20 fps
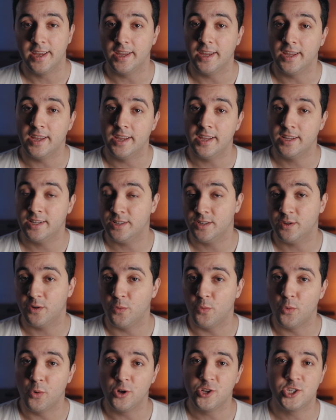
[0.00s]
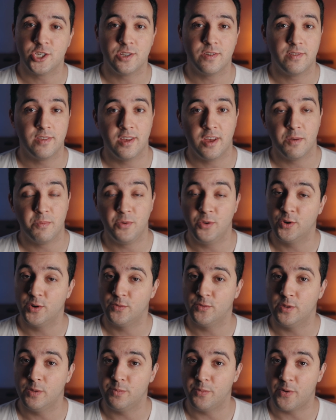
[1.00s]
and watch the
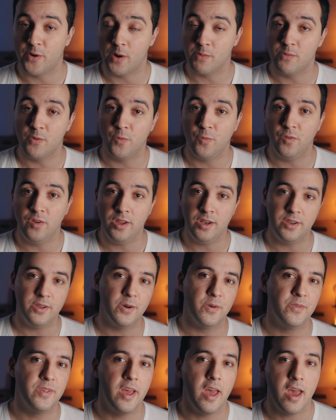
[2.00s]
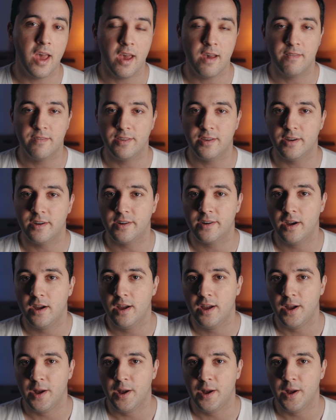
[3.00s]
beautiful promo video they have there.